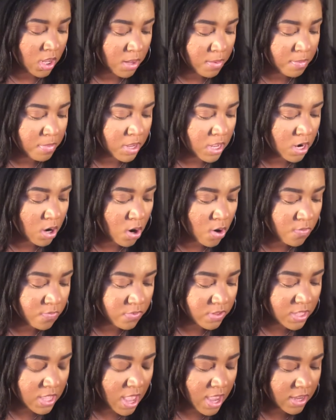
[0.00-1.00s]
But
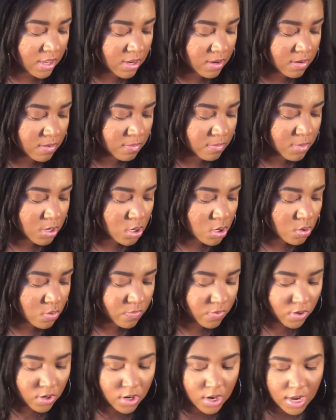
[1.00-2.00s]
hopefully I can
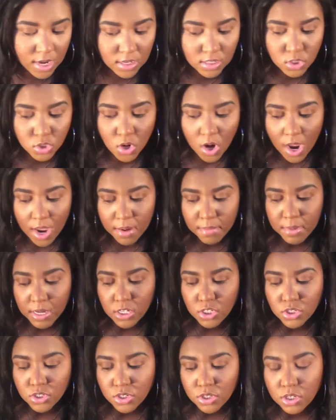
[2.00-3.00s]
maneuver and try and make
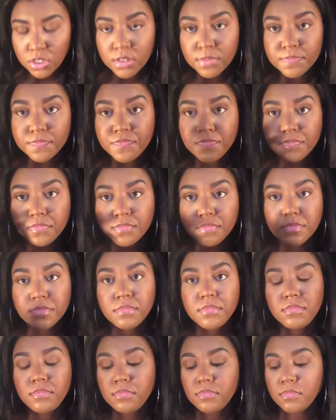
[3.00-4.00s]
sure
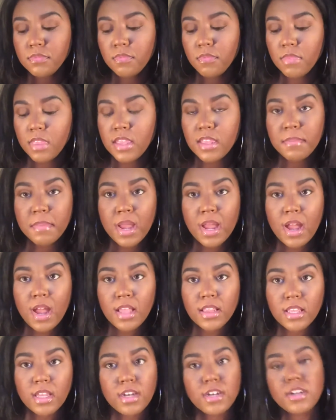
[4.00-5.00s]
that my
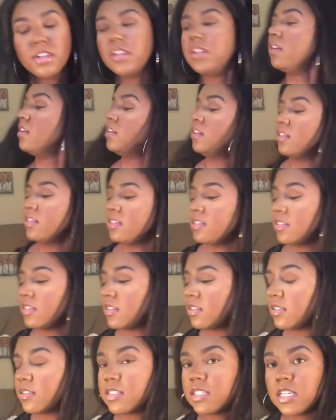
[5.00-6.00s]
eyeliner
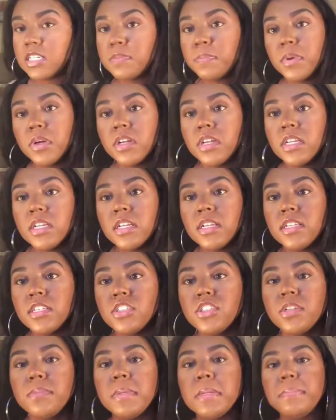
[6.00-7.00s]
stays put. And it
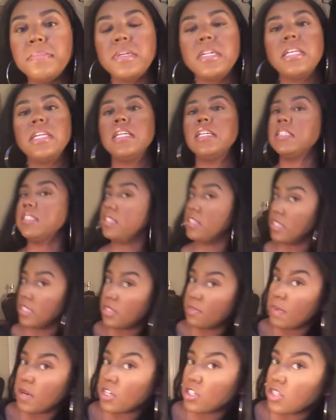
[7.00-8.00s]
should be pretty easy,
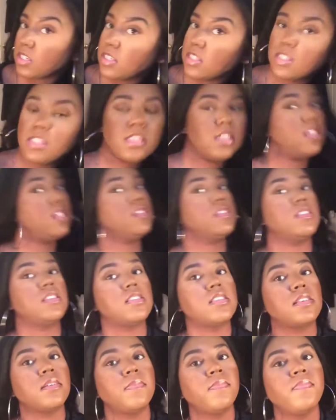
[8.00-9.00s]
especially
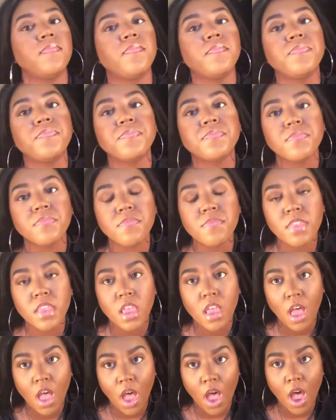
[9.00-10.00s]
since
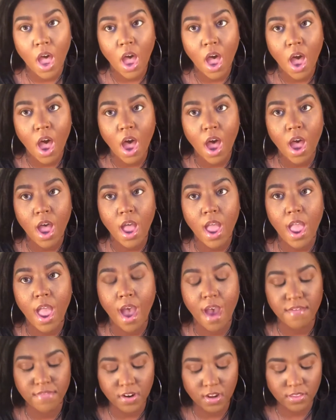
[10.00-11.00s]
I
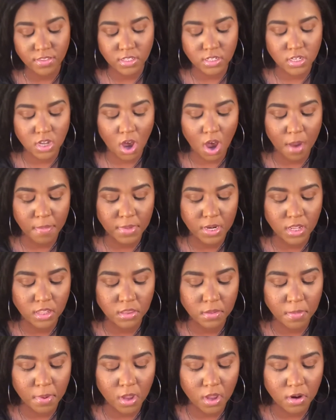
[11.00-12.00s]
have it at the top and at
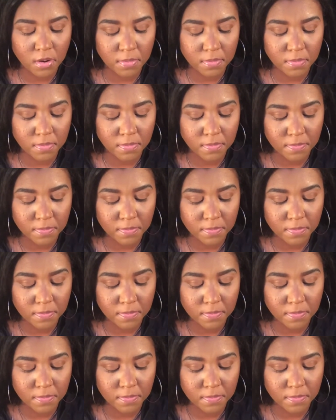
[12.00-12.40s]
the bottom.